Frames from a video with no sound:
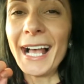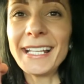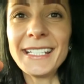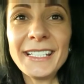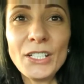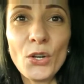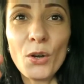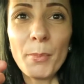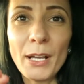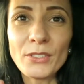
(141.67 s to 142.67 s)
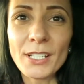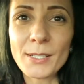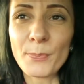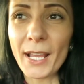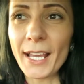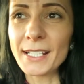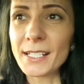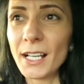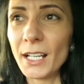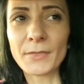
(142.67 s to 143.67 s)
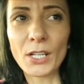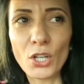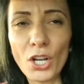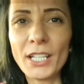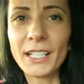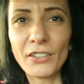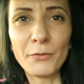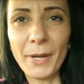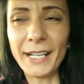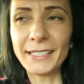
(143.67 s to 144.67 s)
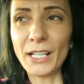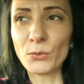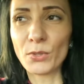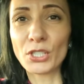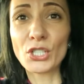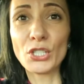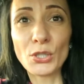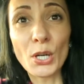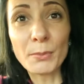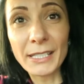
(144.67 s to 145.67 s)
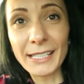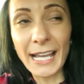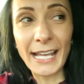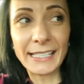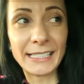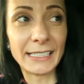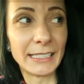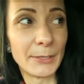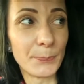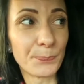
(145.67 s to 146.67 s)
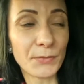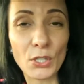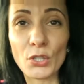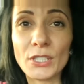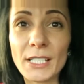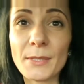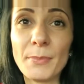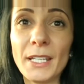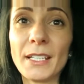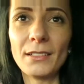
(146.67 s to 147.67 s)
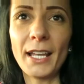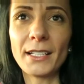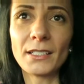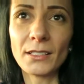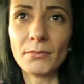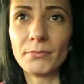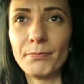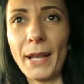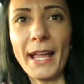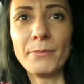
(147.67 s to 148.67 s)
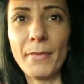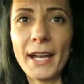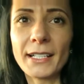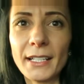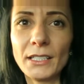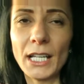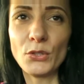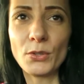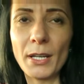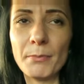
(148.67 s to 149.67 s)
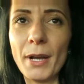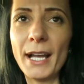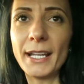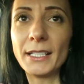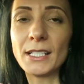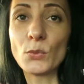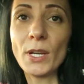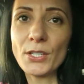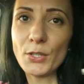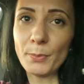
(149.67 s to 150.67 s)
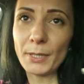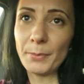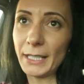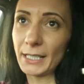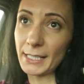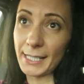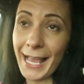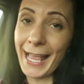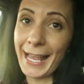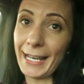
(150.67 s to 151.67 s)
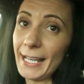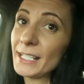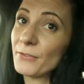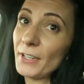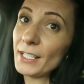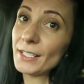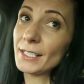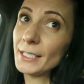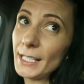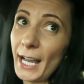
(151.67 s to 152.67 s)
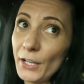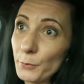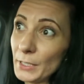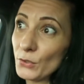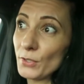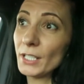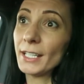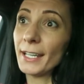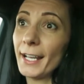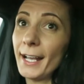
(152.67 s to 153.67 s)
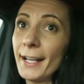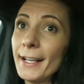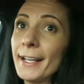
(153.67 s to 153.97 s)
I didn't know about this place. A colleague of mine at work, she told me that there are this big like plant market that you can buy, and it's way cheaper, because let's face it, I've been to IKEA